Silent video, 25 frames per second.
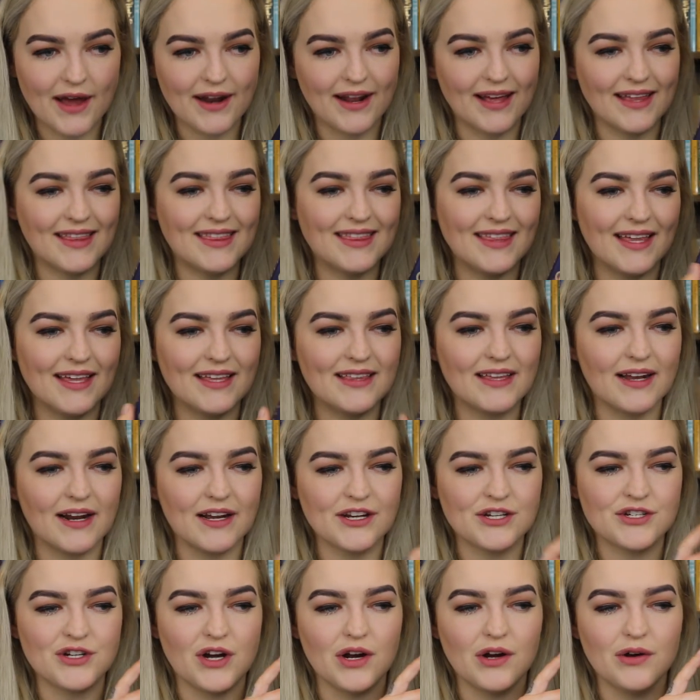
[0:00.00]
And I think that
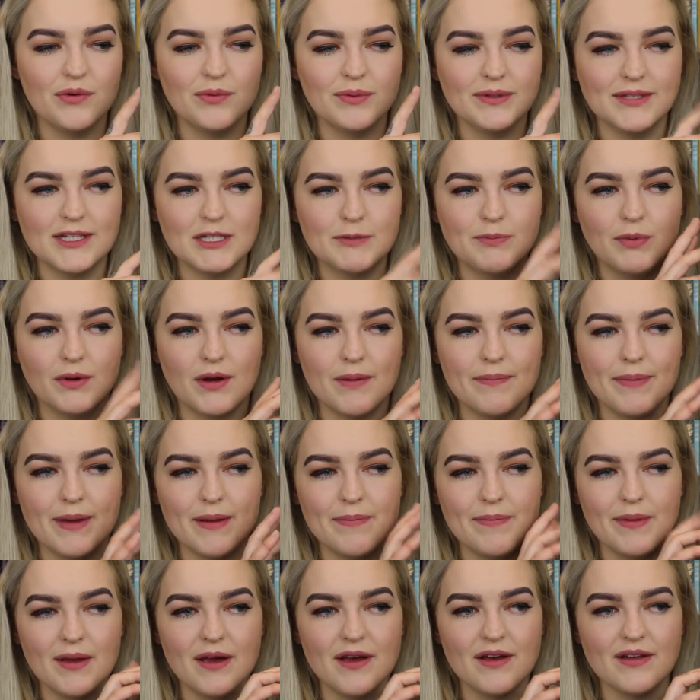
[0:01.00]
I struggle with this book a
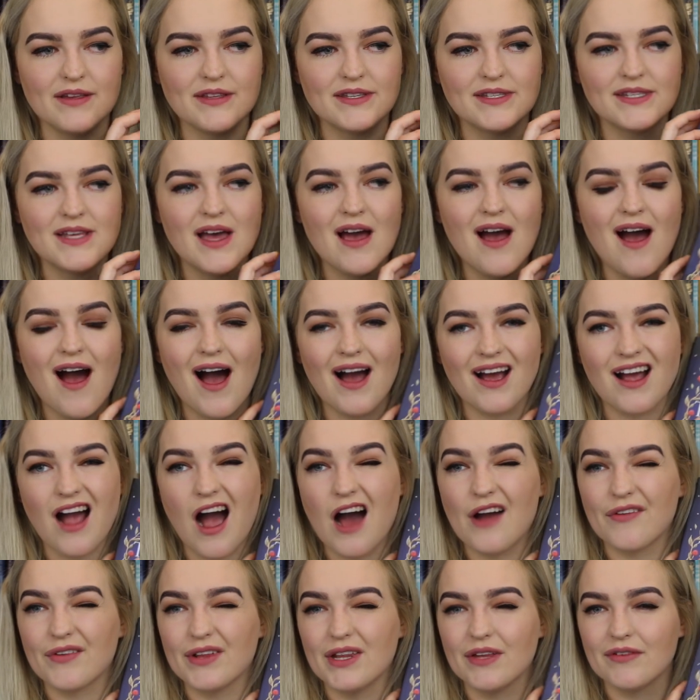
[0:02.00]
bit because I
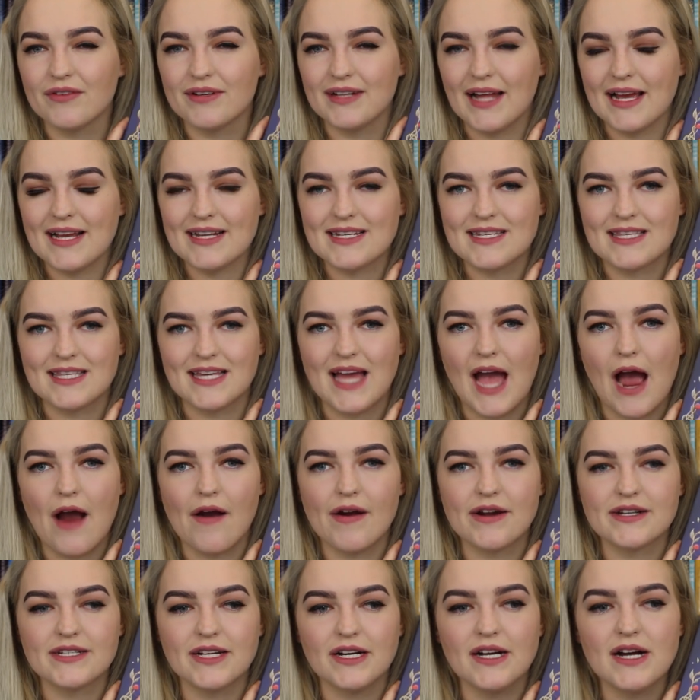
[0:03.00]
can't really relate to the
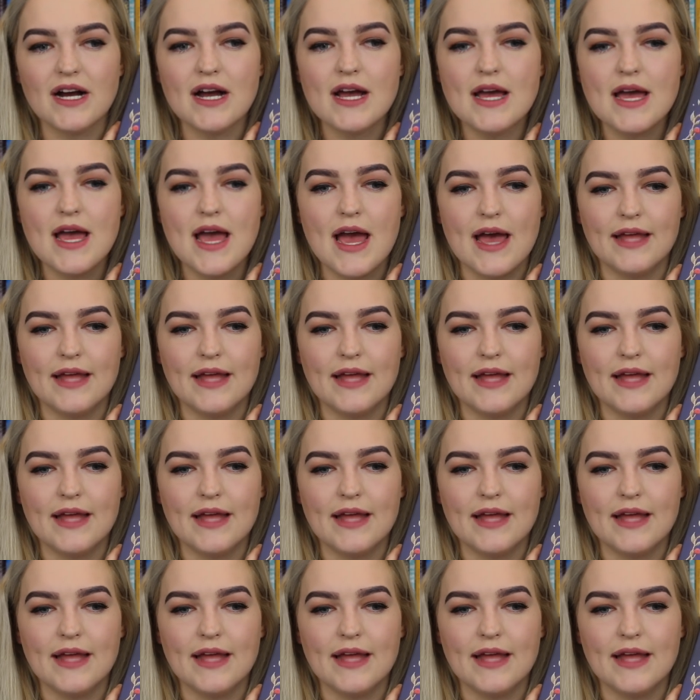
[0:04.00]
character,